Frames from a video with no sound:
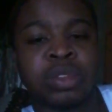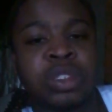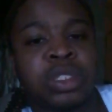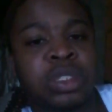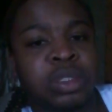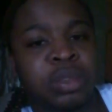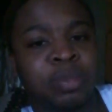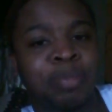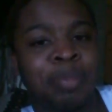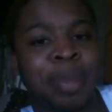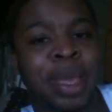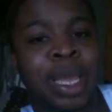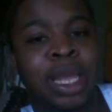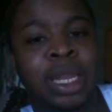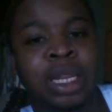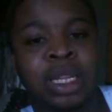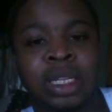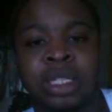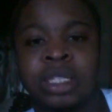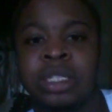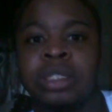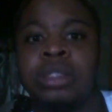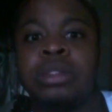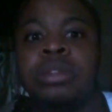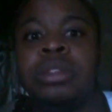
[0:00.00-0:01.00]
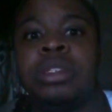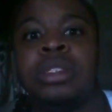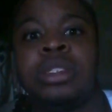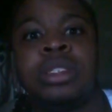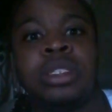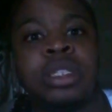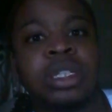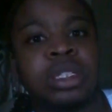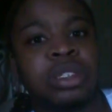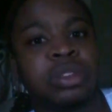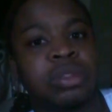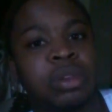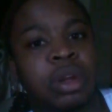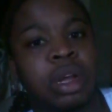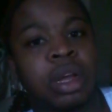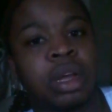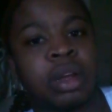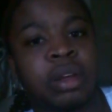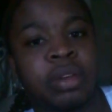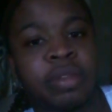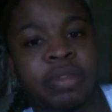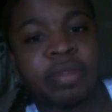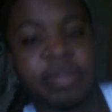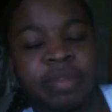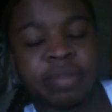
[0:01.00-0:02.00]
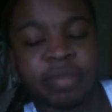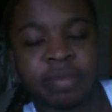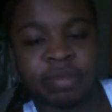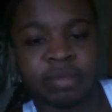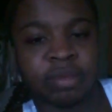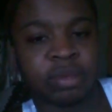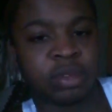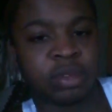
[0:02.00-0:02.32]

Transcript: mainly the sex drive,